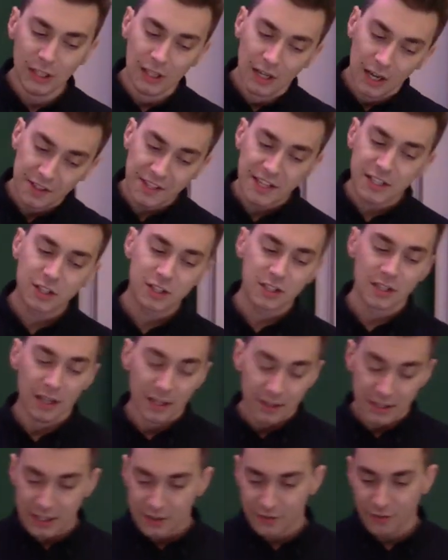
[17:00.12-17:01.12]
And
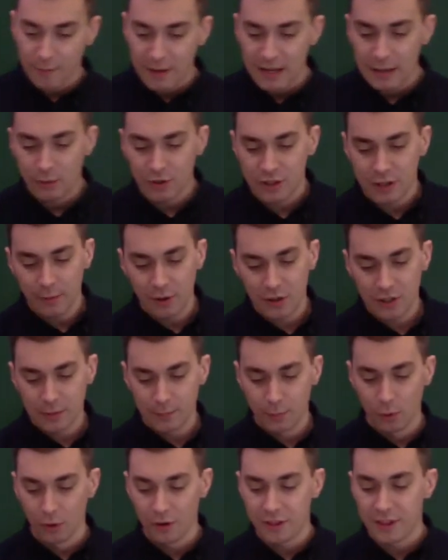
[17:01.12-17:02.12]
this for me was the most
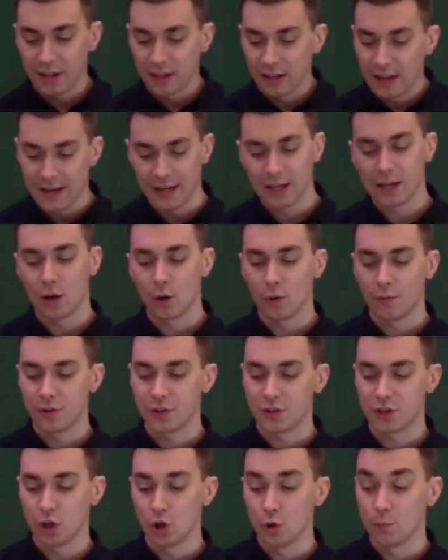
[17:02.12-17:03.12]
important thing, letting go of the
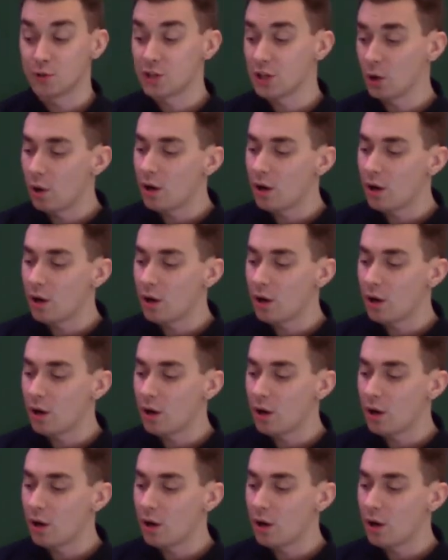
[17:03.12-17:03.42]
zoom. So